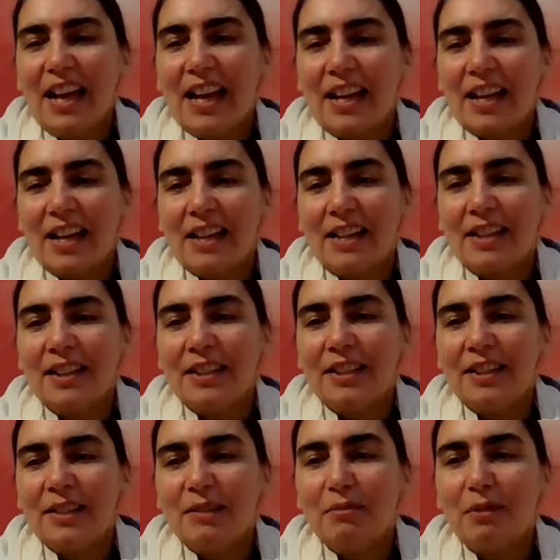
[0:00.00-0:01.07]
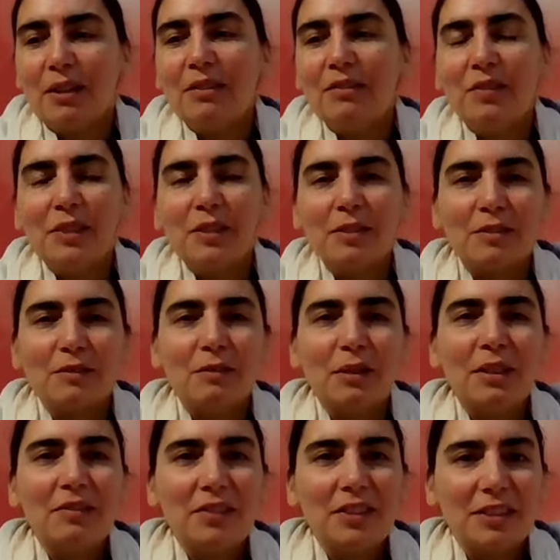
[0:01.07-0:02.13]
And one of
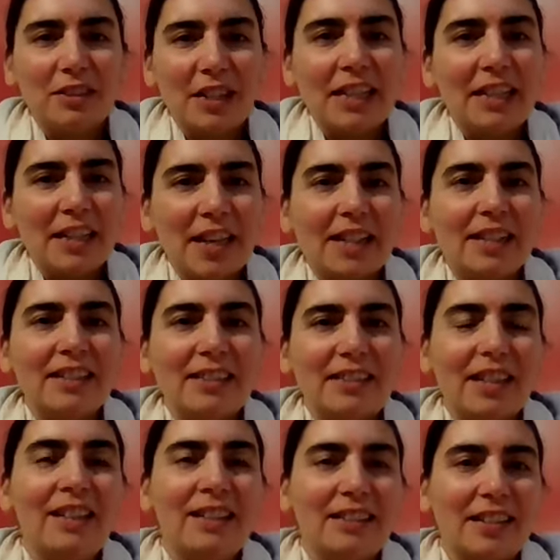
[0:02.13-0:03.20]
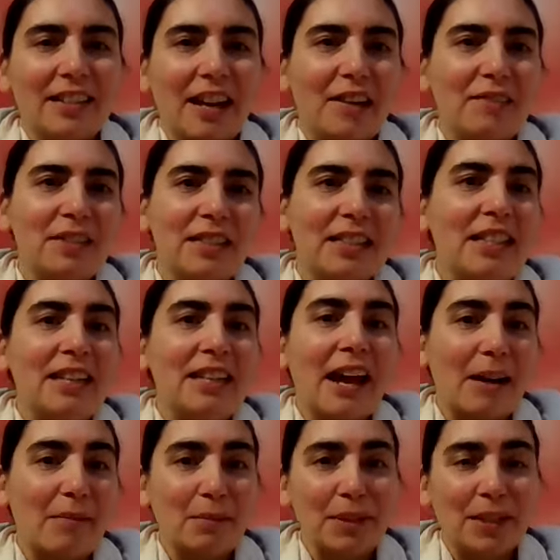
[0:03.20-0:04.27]
the really nice things that I've seen
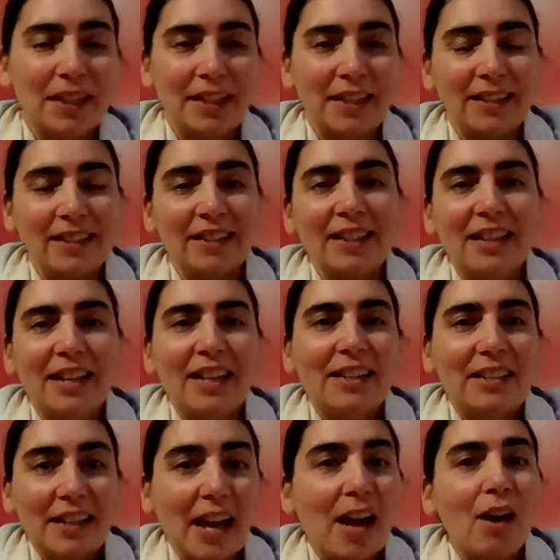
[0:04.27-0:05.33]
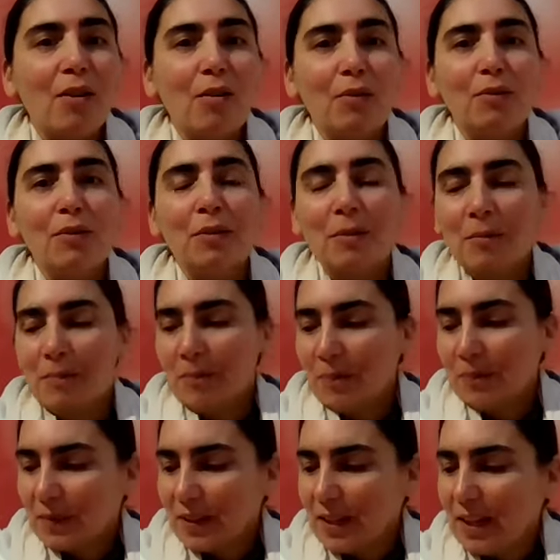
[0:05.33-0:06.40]
happening now
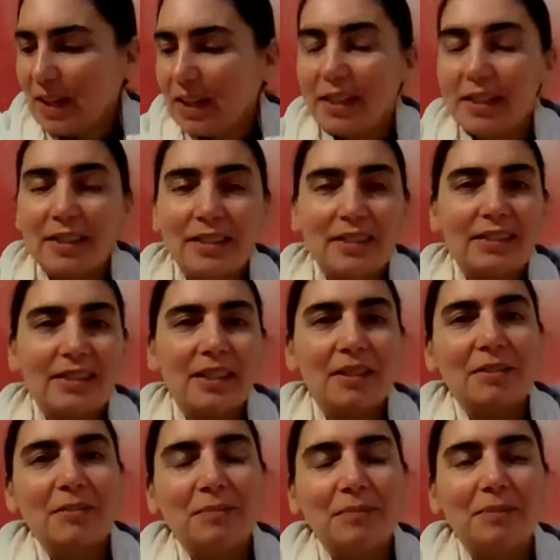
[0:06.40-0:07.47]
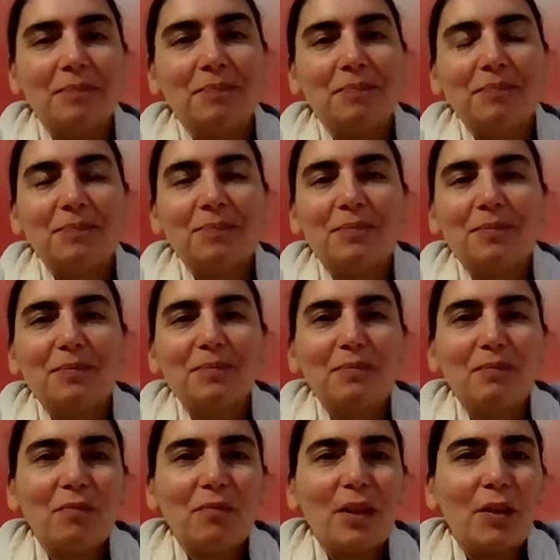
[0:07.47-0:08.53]
is
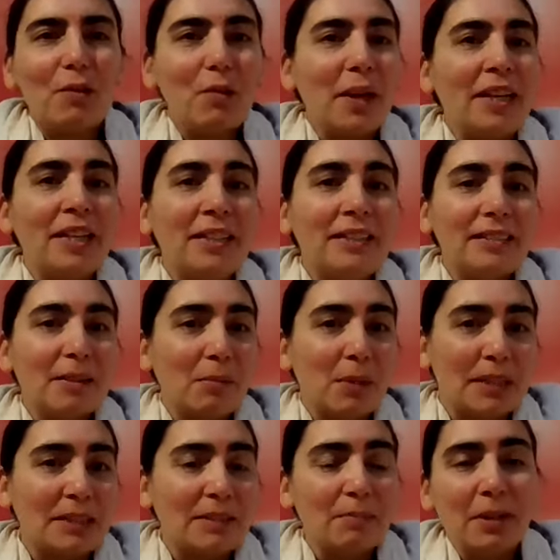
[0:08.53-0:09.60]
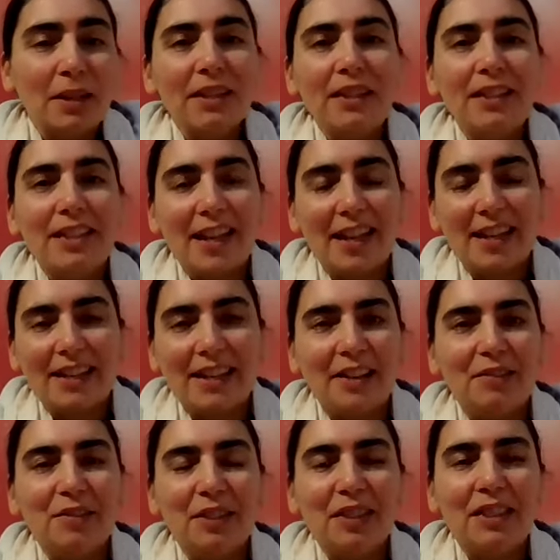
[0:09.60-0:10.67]
when it's someone's birthday, and
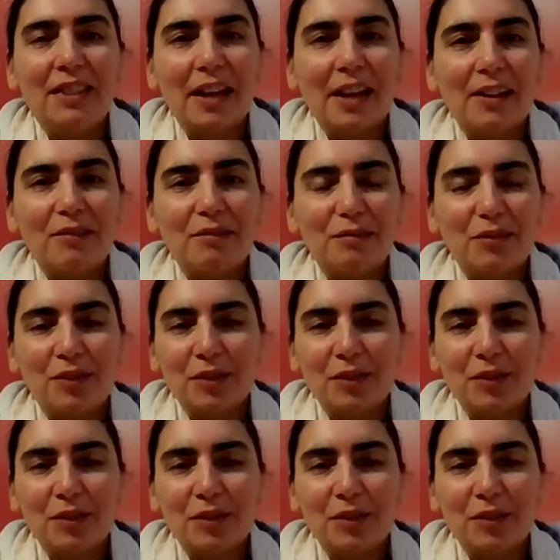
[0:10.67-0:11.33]
I've seen that